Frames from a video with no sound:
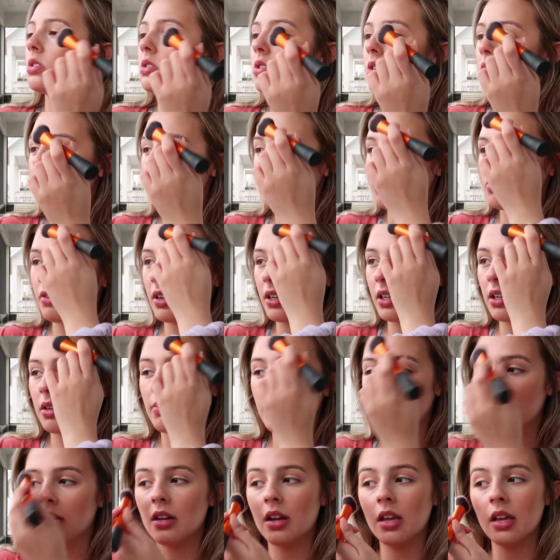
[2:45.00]
Don't
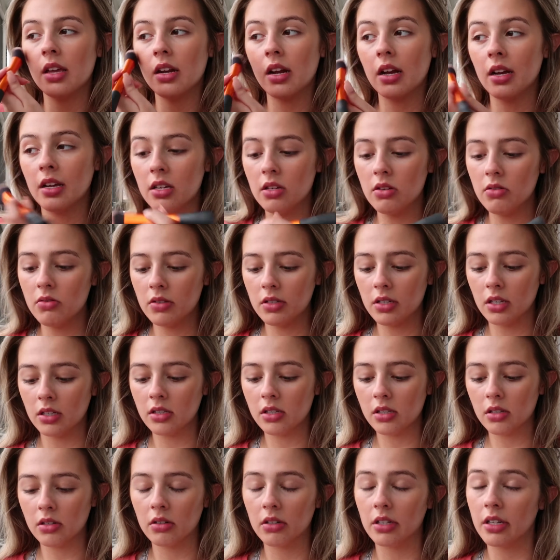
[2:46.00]
recommend. And I use
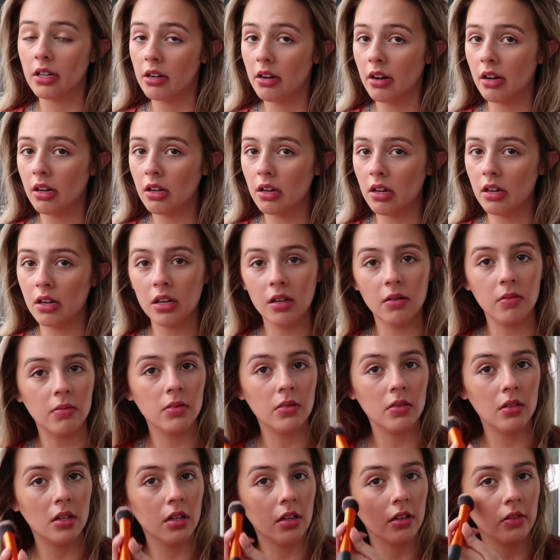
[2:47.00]
sunscreen.
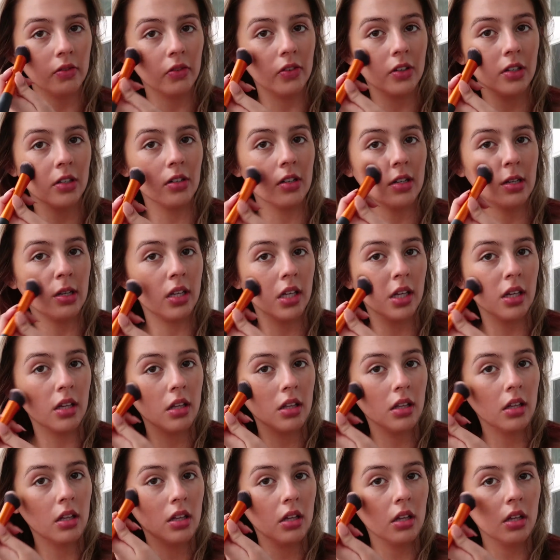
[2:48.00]
I'm a very
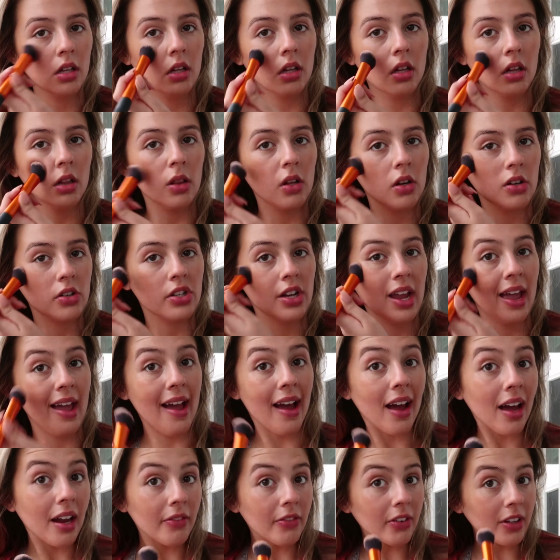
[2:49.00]
large
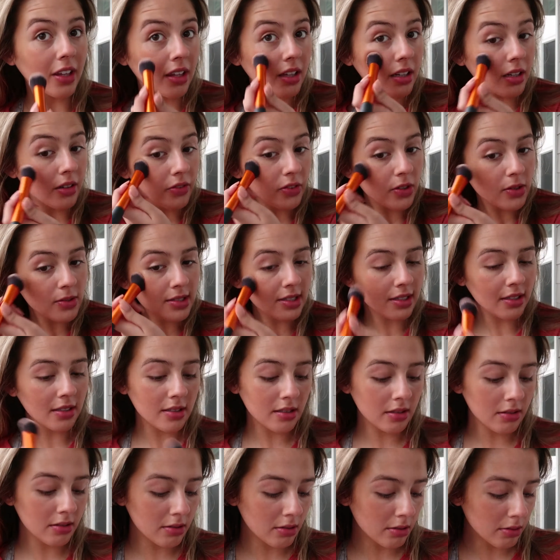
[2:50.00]
advocate of using
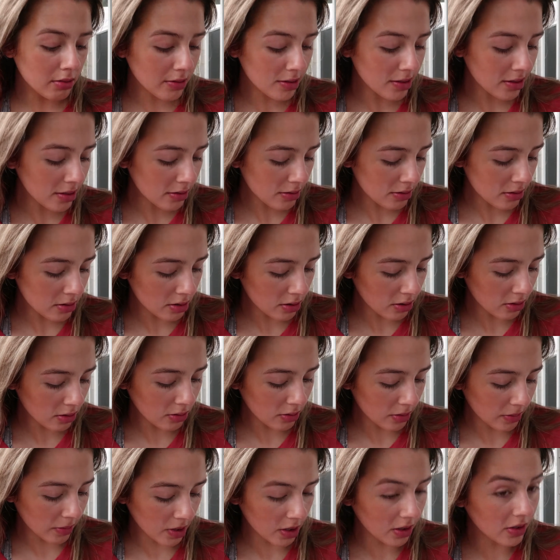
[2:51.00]
sunscreen, so
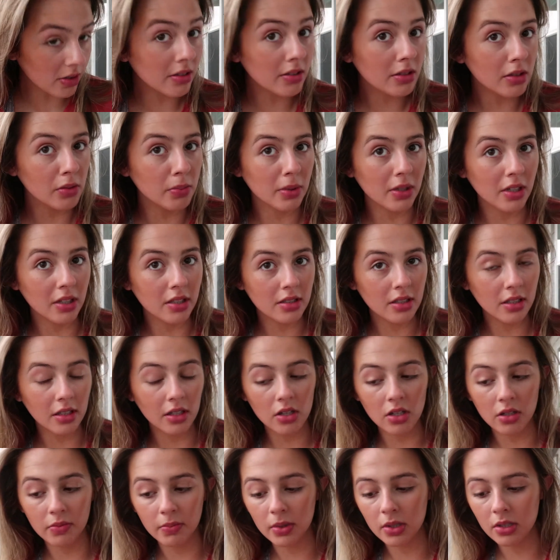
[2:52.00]
I'm kind of surprised I
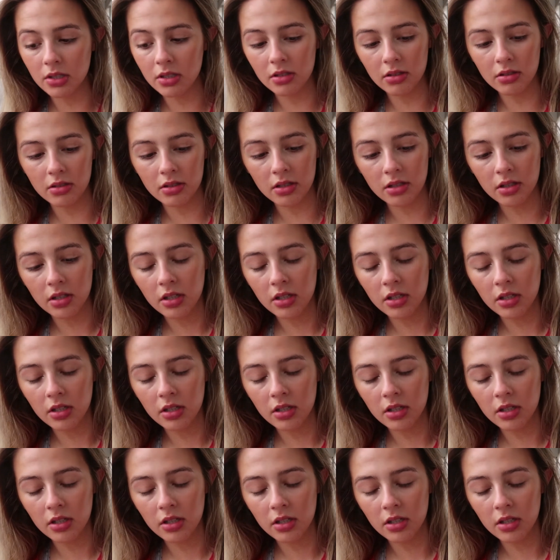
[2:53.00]
got burnt.